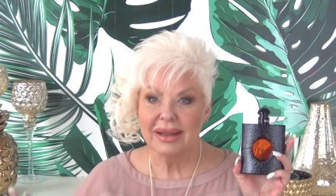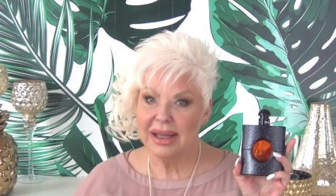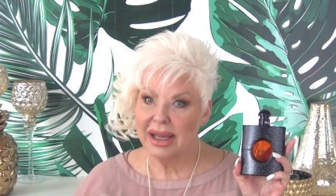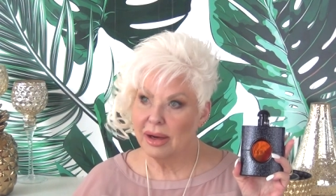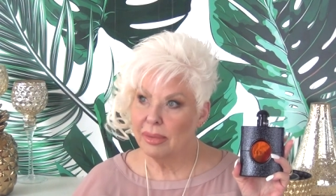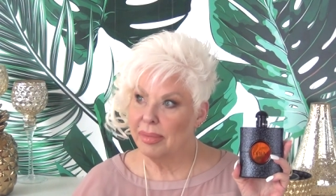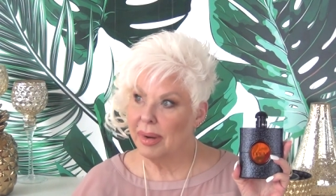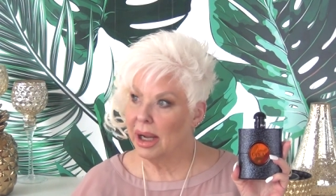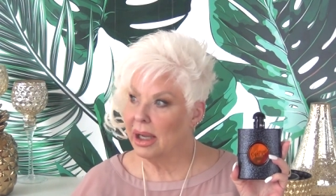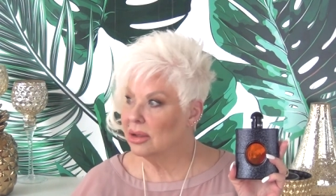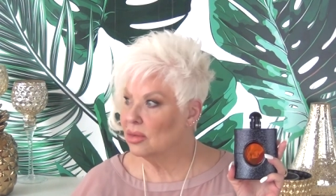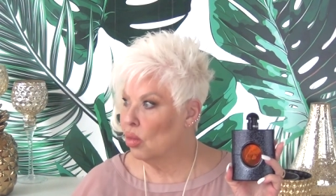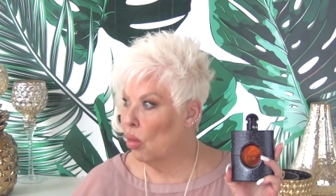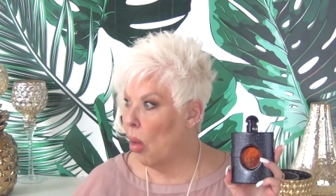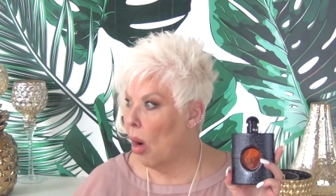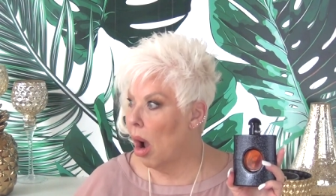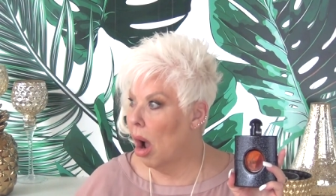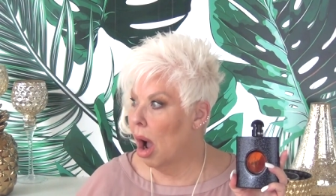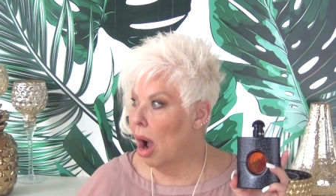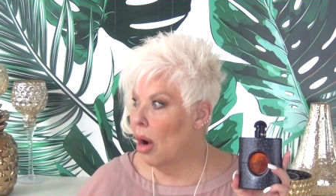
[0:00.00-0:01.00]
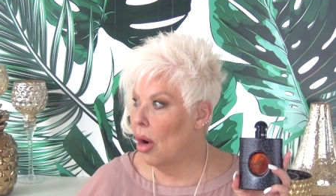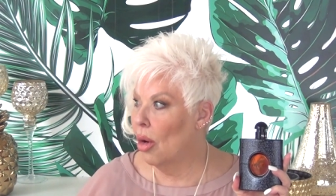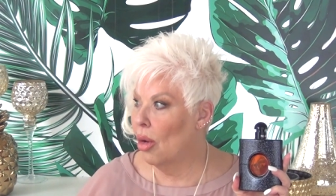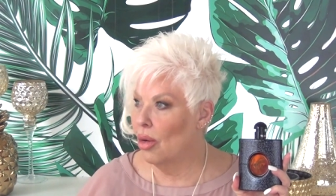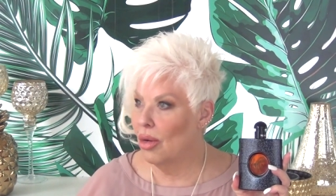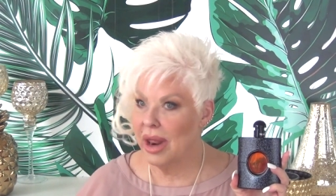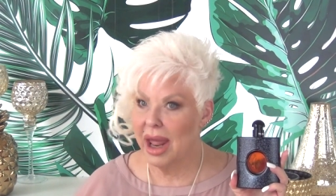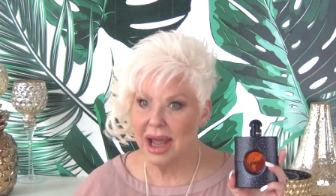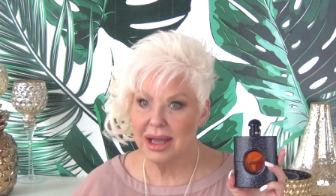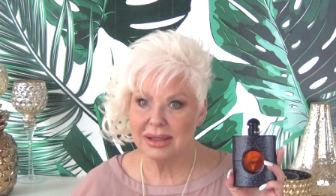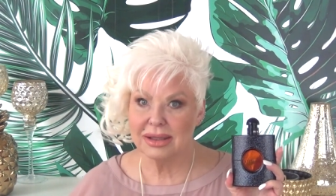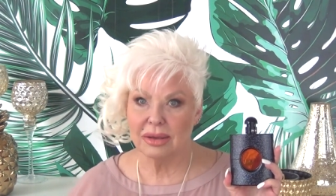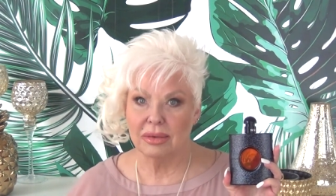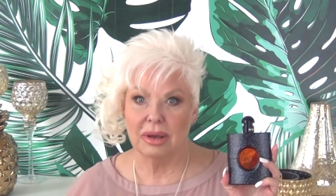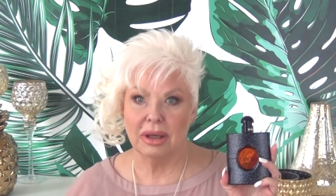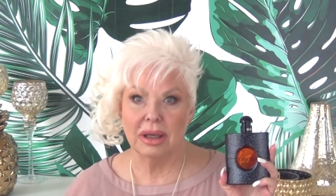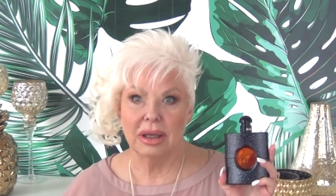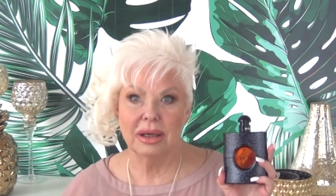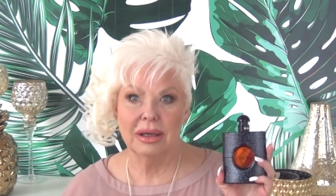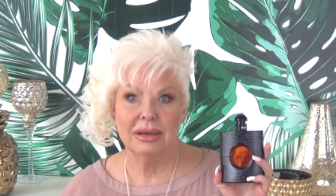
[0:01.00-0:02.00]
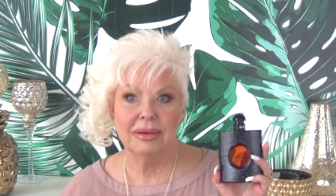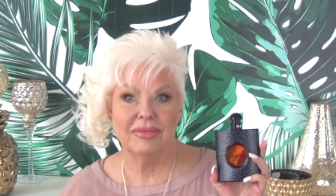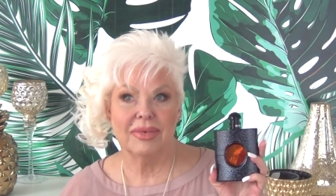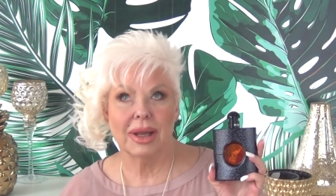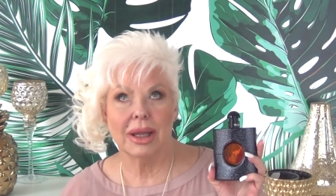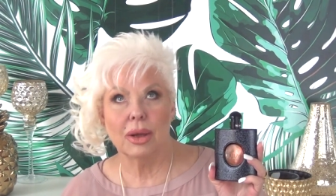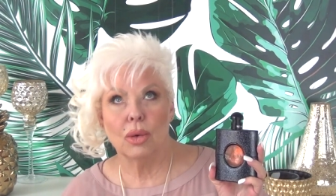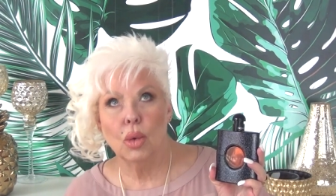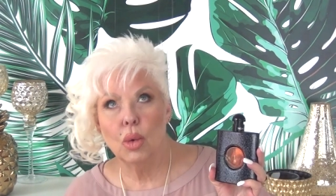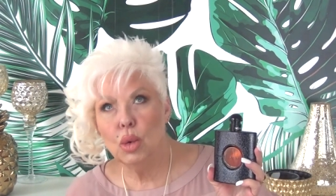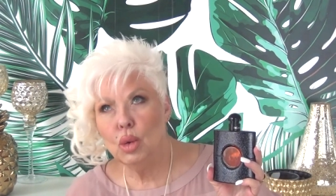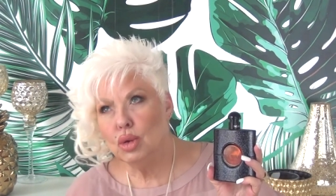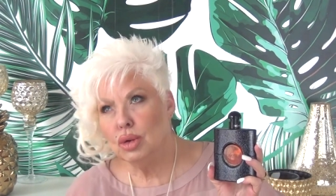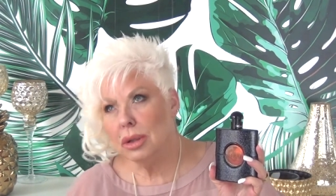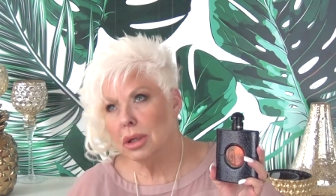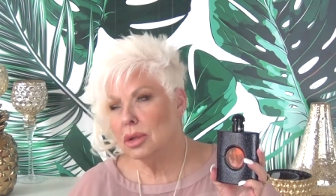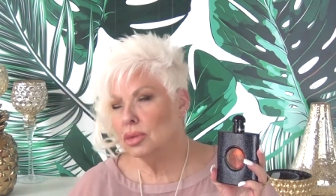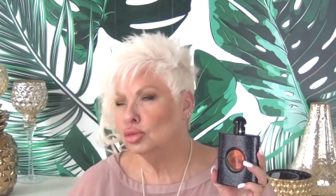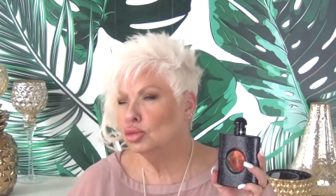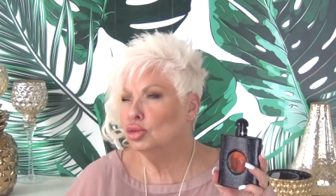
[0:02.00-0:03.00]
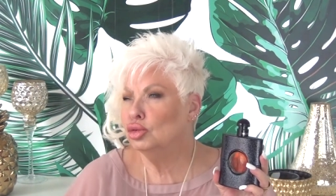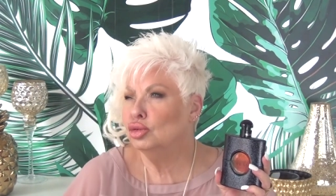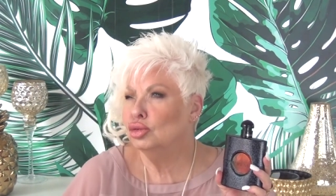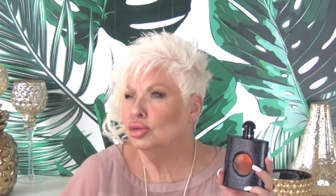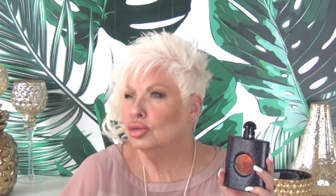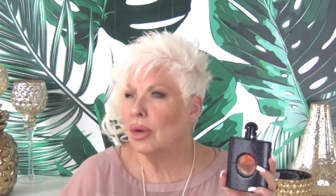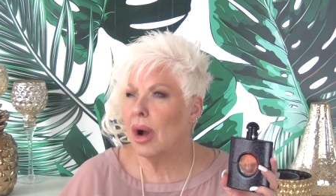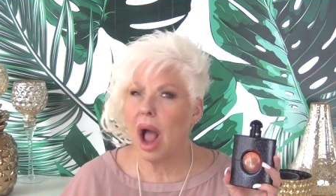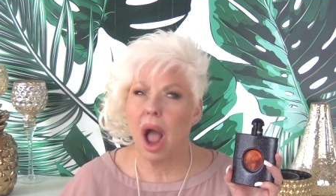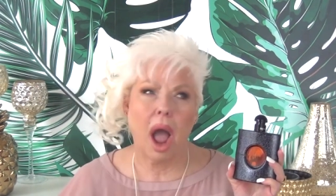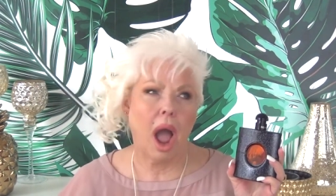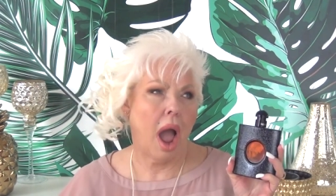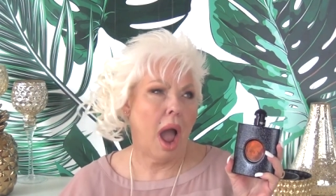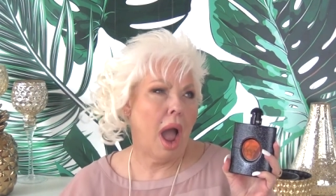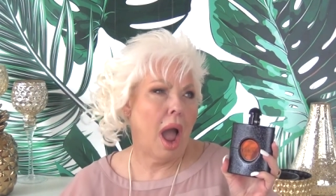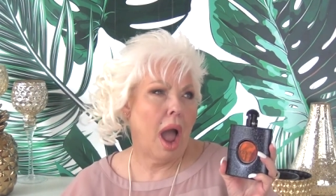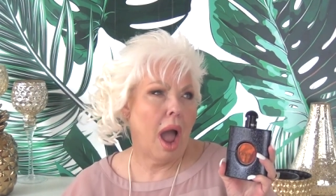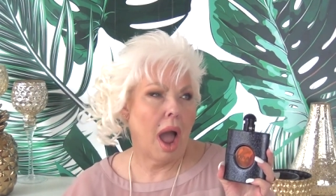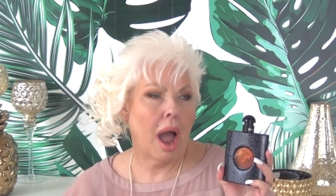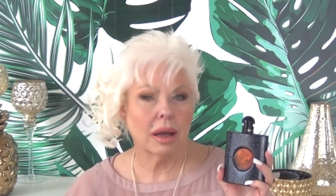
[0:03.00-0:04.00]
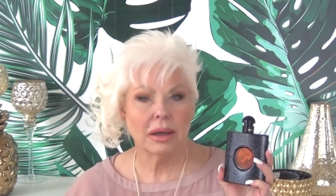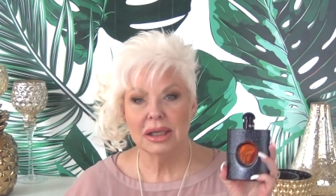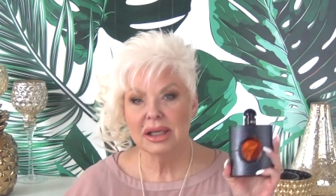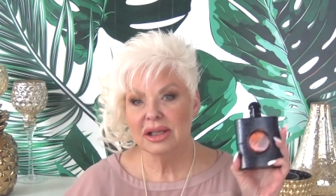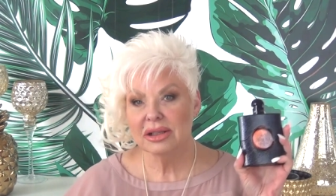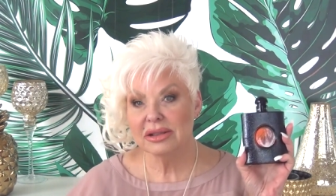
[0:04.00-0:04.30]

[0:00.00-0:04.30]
everybody goes, whoa, that's lovely. Ooh, ooh, ah.